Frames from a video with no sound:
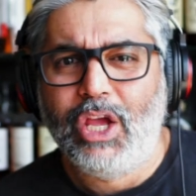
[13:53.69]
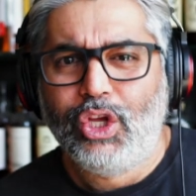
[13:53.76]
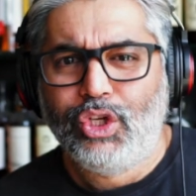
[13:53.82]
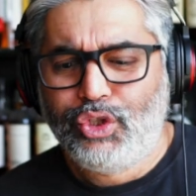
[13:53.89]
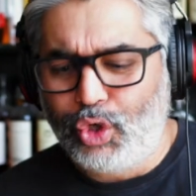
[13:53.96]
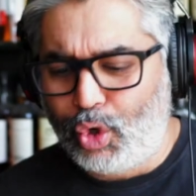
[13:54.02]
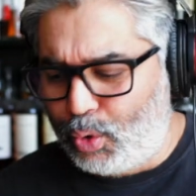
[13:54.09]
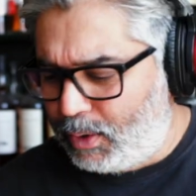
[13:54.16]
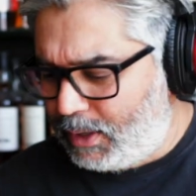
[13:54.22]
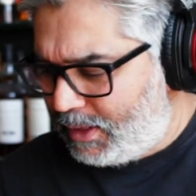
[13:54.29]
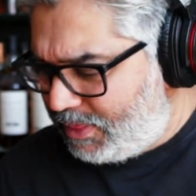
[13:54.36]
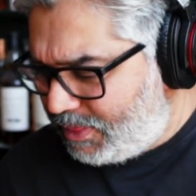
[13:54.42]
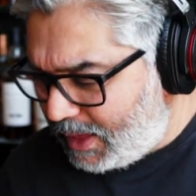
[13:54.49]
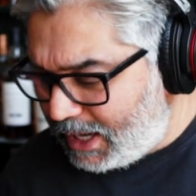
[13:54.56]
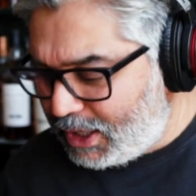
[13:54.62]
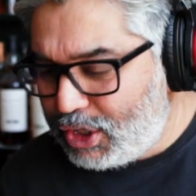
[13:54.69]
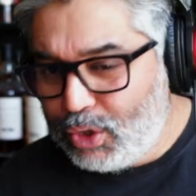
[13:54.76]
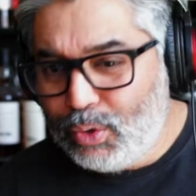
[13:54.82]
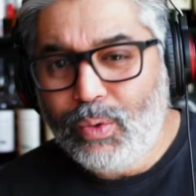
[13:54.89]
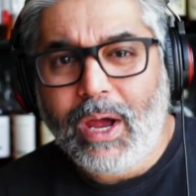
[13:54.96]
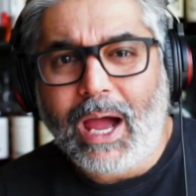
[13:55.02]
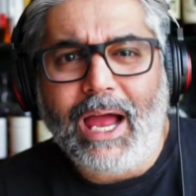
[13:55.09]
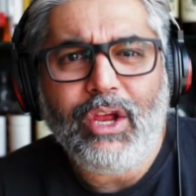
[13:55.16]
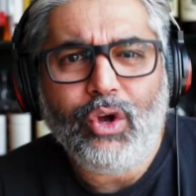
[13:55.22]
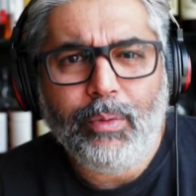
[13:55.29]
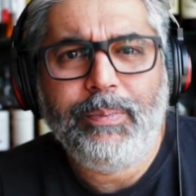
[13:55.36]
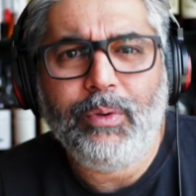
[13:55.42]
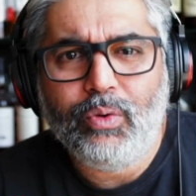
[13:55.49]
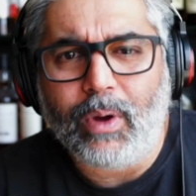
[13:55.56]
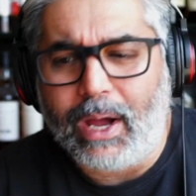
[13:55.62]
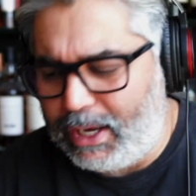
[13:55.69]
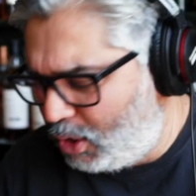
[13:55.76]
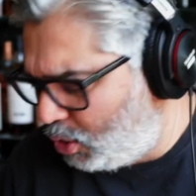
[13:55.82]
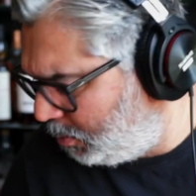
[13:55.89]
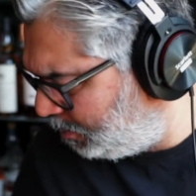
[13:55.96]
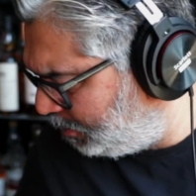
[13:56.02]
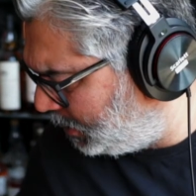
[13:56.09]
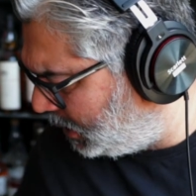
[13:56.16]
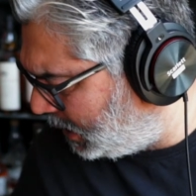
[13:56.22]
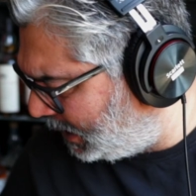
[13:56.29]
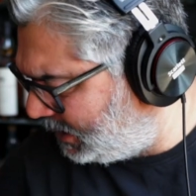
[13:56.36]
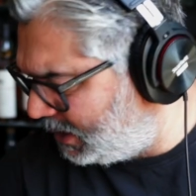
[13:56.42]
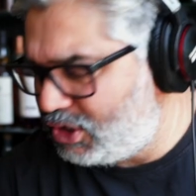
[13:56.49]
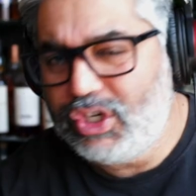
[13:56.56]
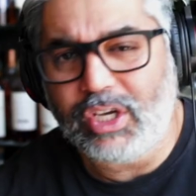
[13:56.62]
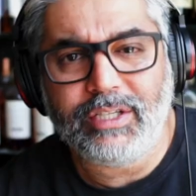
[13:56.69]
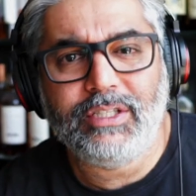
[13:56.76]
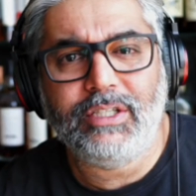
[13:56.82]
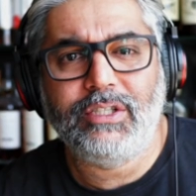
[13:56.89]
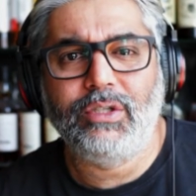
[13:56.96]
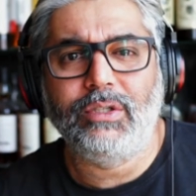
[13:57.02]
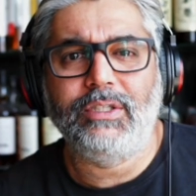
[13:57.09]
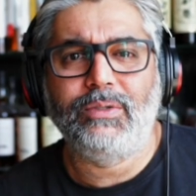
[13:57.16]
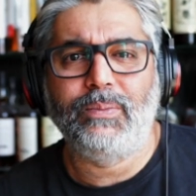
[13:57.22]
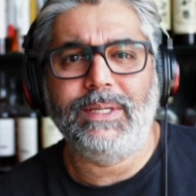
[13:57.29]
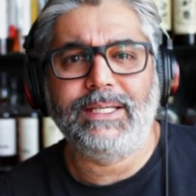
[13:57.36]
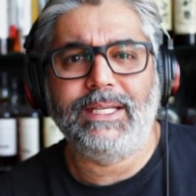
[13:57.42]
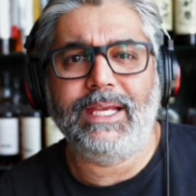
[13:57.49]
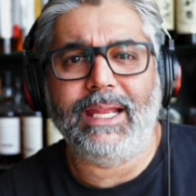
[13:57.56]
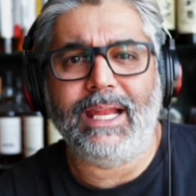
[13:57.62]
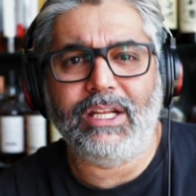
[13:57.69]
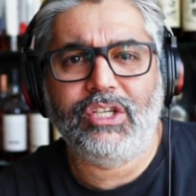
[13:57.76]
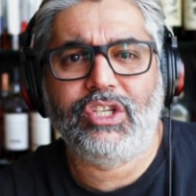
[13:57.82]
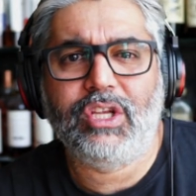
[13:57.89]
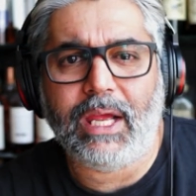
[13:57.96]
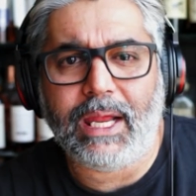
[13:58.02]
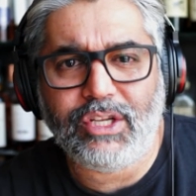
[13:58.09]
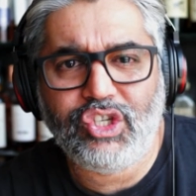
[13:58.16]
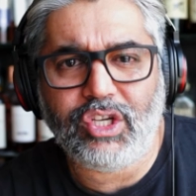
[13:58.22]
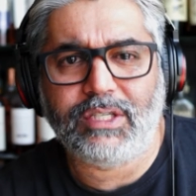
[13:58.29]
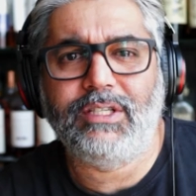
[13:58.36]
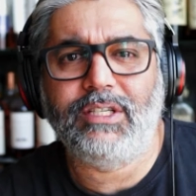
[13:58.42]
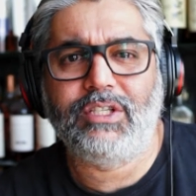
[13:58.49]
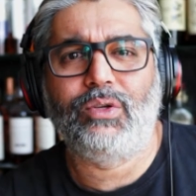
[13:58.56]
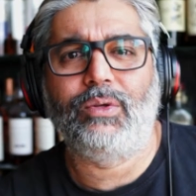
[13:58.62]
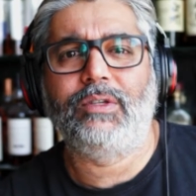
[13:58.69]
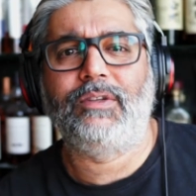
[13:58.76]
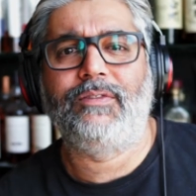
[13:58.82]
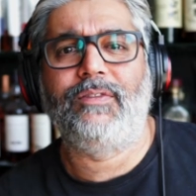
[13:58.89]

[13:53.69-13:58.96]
So, thank you. I hope I did justice to this whiskey and justice to this